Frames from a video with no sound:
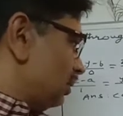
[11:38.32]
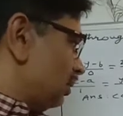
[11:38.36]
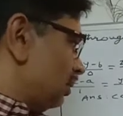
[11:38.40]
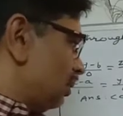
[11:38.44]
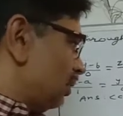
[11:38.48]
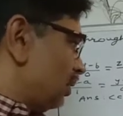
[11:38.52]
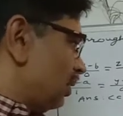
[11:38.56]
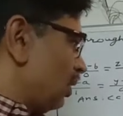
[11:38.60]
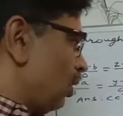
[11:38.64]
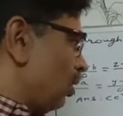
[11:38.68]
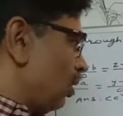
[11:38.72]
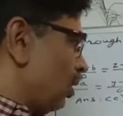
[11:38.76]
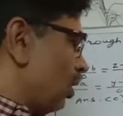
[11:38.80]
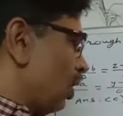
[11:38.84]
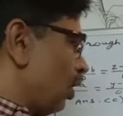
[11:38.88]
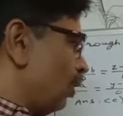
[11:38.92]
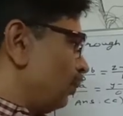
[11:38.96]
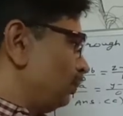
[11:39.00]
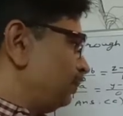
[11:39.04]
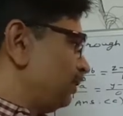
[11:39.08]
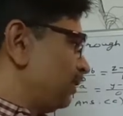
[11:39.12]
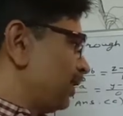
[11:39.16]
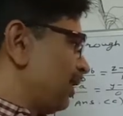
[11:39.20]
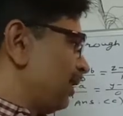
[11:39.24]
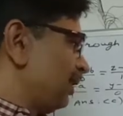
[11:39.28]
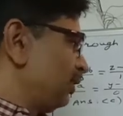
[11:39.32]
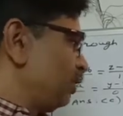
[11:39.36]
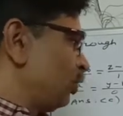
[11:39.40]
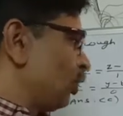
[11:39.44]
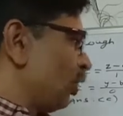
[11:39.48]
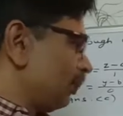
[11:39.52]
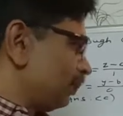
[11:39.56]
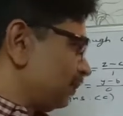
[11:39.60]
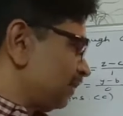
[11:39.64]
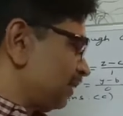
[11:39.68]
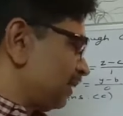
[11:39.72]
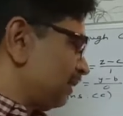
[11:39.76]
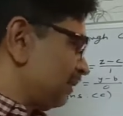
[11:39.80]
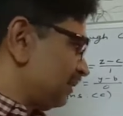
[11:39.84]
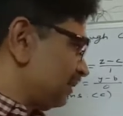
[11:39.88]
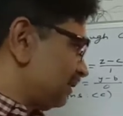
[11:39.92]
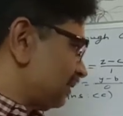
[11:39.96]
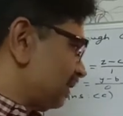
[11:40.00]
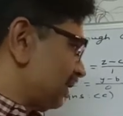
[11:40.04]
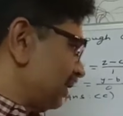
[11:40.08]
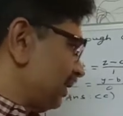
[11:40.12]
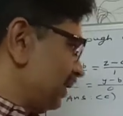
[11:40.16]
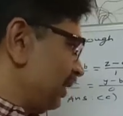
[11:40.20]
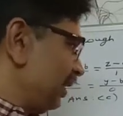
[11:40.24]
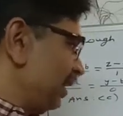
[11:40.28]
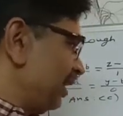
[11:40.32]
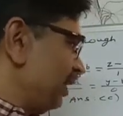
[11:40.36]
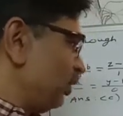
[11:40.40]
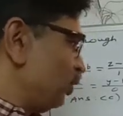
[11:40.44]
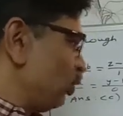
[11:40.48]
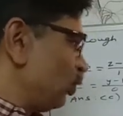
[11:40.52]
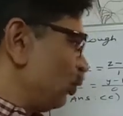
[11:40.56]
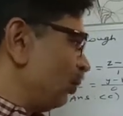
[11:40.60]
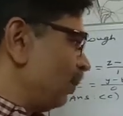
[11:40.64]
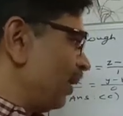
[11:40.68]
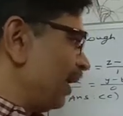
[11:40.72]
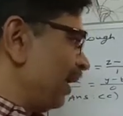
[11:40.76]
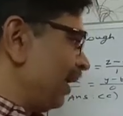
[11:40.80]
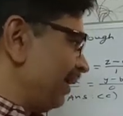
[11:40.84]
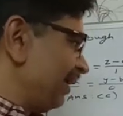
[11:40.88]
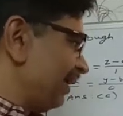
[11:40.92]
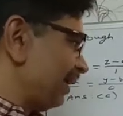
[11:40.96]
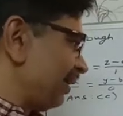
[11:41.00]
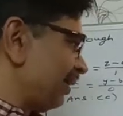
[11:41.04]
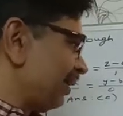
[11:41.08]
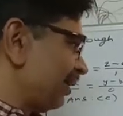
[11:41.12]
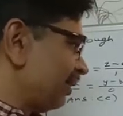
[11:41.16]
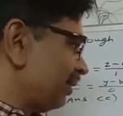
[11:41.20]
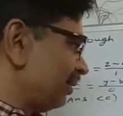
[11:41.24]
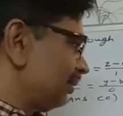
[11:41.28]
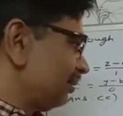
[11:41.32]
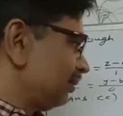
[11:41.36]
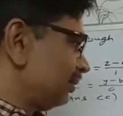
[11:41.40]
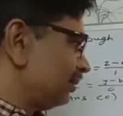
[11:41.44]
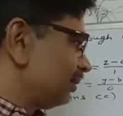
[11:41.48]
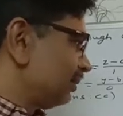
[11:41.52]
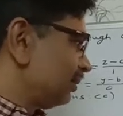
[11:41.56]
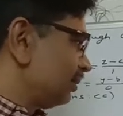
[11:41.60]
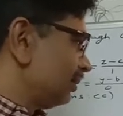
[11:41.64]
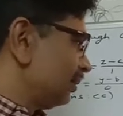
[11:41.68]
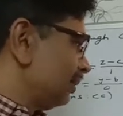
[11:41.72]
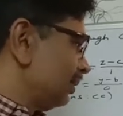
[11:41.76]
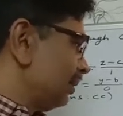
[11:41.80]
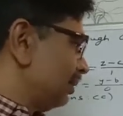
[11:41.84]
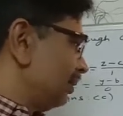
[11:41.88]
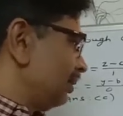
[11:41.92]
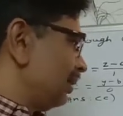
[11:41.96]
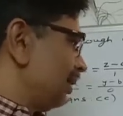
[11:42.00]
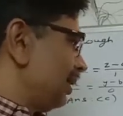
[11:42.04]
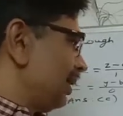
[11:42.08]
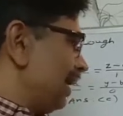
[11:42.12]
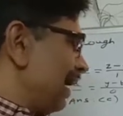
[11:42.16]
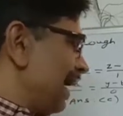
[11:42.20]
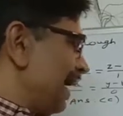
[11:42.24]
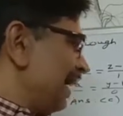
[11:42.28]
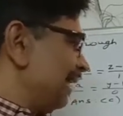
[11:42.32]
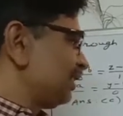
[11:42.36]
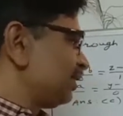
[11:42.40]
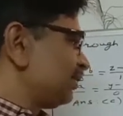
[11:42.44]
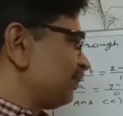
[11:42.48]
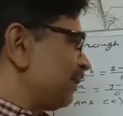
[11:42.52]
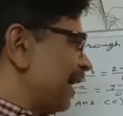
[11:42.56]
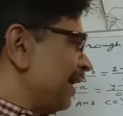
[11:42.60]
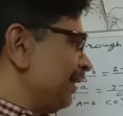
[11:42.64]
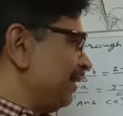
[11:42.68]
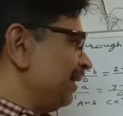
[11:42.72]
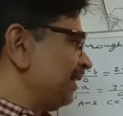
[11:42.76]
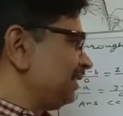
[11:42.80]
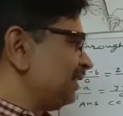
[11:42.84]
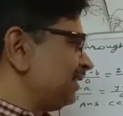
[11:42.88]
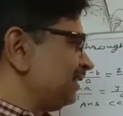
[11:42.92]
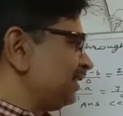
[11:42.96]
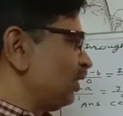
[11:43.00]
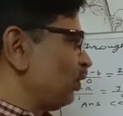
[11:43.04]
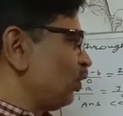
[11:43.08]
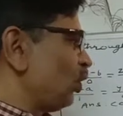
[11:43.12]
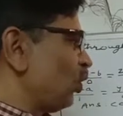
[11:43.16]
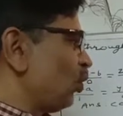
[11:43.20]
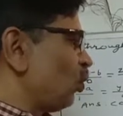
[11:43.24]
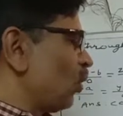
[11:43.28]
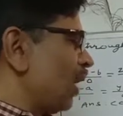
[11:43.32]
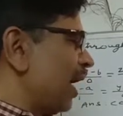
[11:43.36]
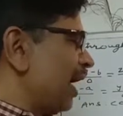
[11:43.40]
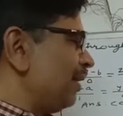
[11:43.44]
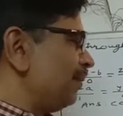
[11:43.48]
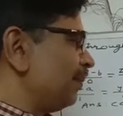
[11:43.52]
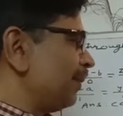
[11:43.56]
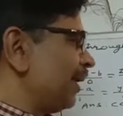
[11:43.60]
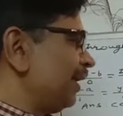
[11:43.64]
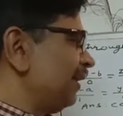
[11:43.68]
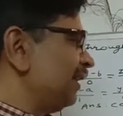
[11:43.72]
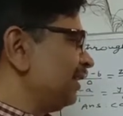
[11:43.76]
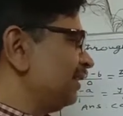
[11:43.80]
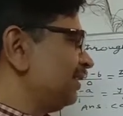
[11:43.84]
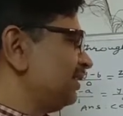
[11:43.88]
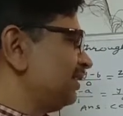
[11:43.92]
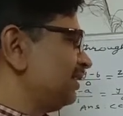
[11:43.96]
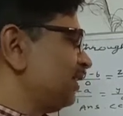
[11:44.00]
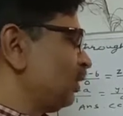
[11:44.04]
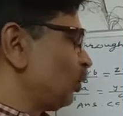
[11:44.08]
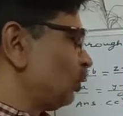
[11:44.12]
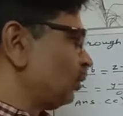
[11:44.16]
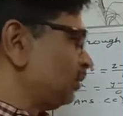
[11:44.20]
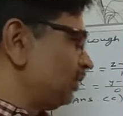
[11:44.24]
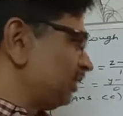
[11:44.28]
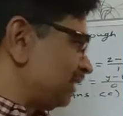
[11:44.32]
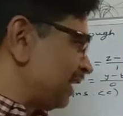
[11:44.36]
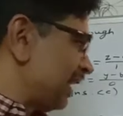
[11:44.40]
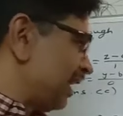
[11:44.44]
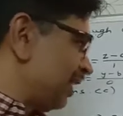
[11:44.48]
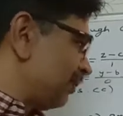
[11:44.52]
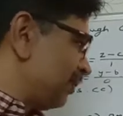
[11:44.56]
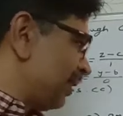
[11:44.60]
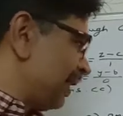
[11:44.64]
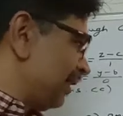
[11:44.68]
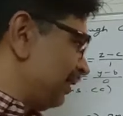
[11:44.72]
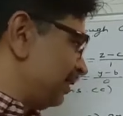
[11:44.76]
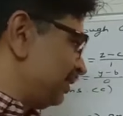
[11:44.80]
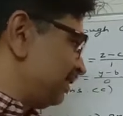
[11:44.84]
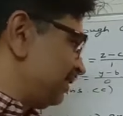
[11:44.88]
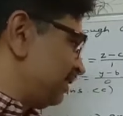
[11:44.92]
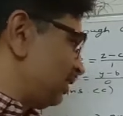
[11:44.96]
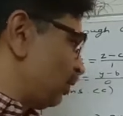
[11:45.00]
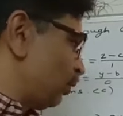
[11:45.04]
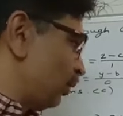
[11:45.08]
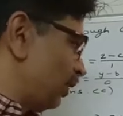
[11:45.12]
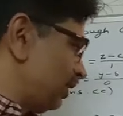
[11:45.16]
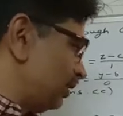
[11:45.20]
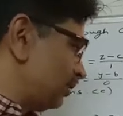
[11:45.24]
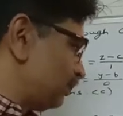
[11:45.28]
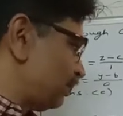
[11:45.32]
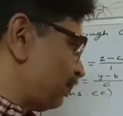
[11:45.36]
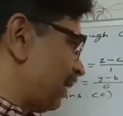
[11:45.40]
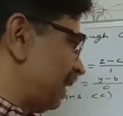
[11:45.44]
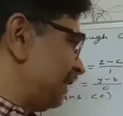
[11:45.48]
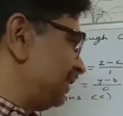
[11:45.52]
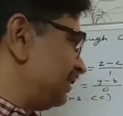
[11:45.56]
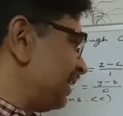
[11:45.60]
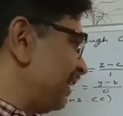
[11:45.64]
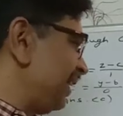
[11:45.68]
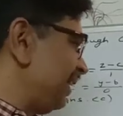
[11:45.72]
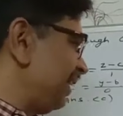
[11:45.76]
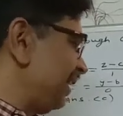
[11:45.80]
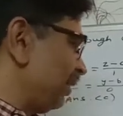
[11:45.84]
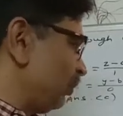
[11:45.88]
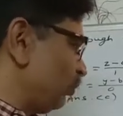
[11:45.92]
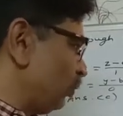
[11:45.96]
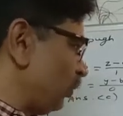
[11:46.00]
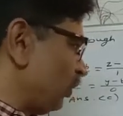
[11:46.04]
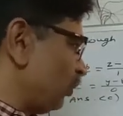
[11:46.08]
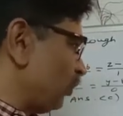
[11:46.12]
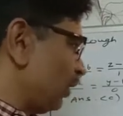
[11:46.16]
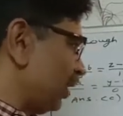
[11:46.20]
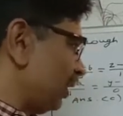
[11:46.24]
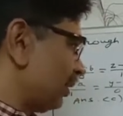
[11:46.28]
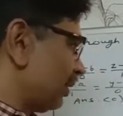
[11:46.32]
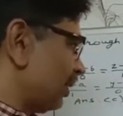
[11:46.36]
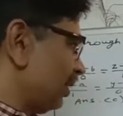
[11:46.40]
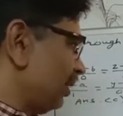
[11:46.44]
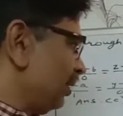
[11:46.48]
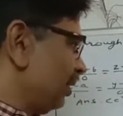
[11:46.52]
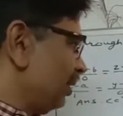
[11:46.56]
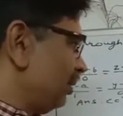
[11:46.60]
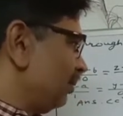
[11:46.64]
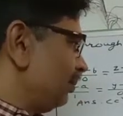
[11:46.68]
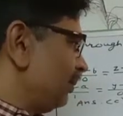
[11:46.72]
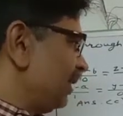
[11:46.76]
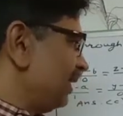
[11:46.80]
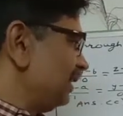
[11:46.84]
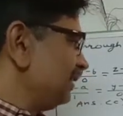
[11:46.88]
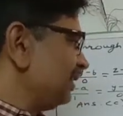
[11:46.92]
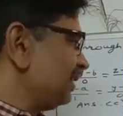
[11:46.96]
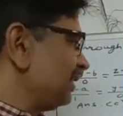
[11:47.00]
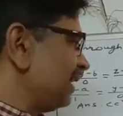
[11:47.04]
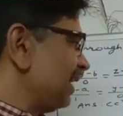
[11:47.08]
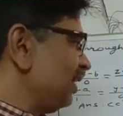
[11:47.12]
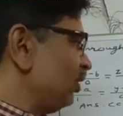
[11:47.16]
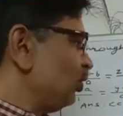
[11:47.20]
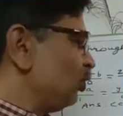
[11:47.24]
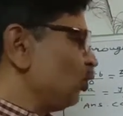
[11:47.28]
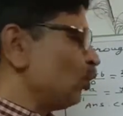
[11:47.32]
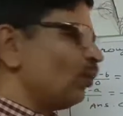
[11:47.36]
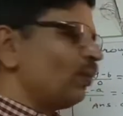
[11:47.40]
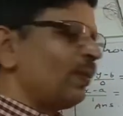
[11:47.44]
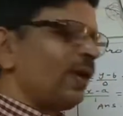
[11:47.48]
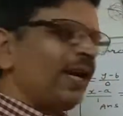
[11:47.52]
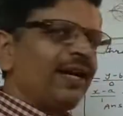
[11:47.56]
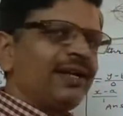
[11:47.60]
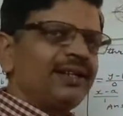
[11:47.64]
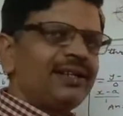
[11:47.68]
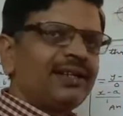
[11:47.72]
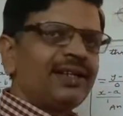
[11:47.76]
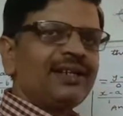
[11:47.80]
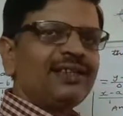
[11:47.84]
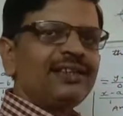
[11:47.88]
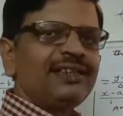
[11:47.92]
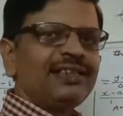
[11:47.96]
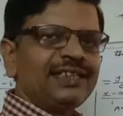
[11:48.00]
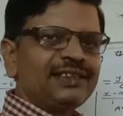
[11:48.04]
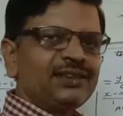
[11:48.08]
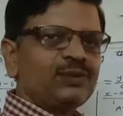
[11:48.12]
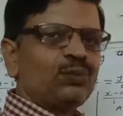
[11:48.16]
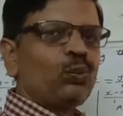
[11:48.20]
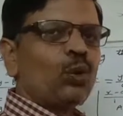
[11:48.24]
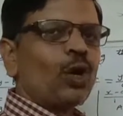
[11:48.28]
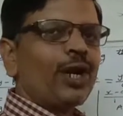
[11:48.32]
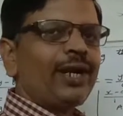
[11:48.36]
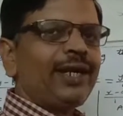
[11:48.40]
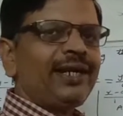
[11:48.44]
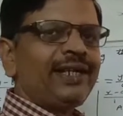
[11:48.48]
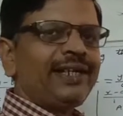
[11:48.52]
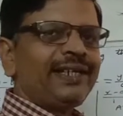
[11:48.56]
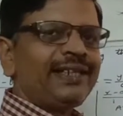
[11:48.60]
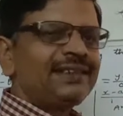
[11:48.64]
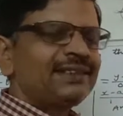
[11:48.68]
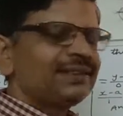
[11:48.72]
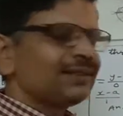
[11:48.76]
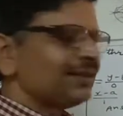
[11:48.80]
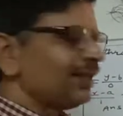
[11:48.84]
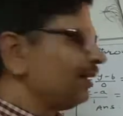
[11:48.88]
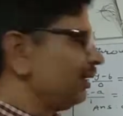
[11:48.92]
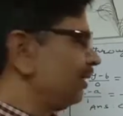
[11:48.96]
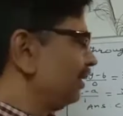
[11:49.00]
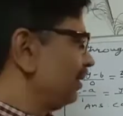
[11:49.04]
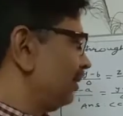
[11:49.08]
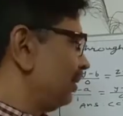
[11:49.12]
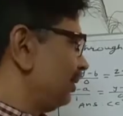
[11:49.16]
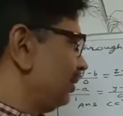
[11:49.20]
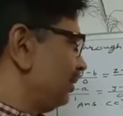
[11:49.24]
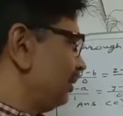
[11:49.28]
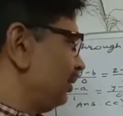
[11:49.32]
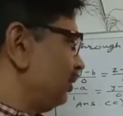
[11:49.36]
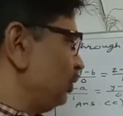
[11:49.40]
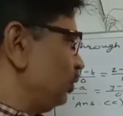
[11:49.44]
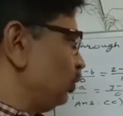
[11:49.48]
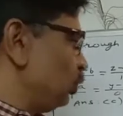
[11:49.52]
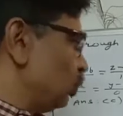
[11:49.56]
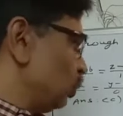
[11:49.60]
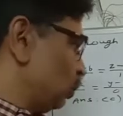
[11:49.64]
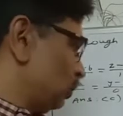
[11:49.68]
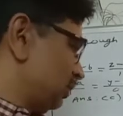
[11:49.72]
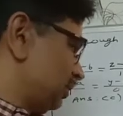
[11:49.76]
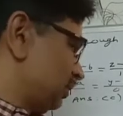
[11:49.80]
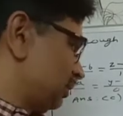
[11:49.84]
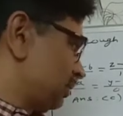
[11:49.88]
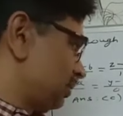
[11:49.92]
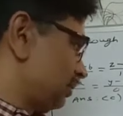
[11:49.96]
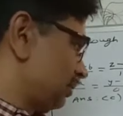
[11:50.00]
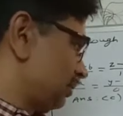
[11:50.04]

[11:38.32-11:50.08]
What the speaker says: Now observe the options. In numerator, x minus 0, y minus 0, z minus 0 is present everywhere. Means in numerator this point is used.